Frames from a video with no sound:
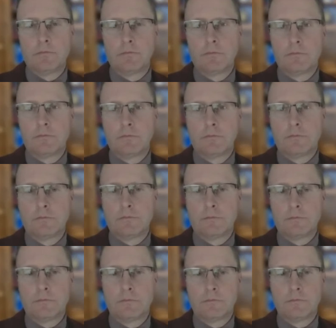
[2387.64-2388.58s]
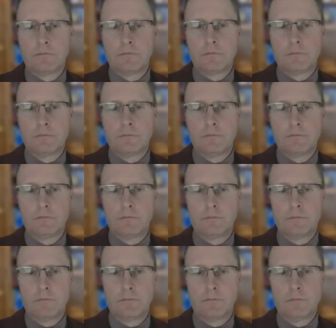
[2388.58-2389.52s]

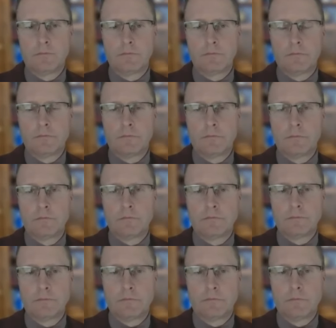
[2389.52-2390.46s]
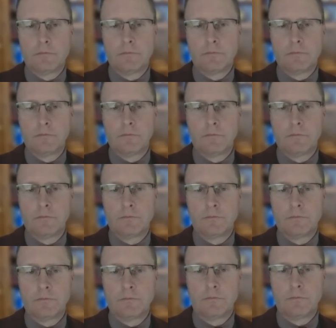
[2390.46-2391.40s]

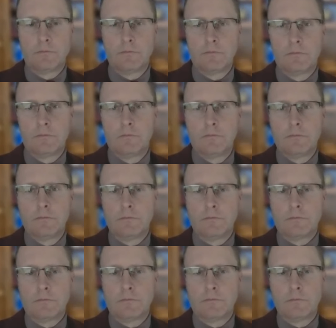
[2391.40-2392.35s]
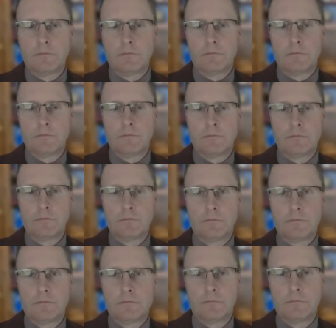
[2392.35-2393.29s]

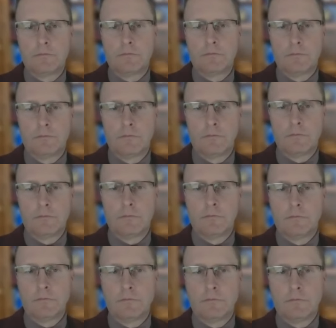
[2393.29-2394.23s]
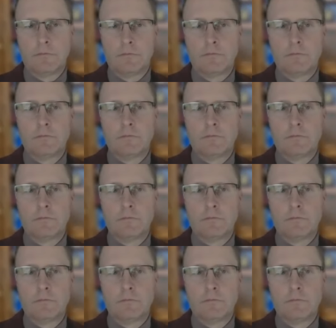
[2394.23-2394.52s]
(not speaking)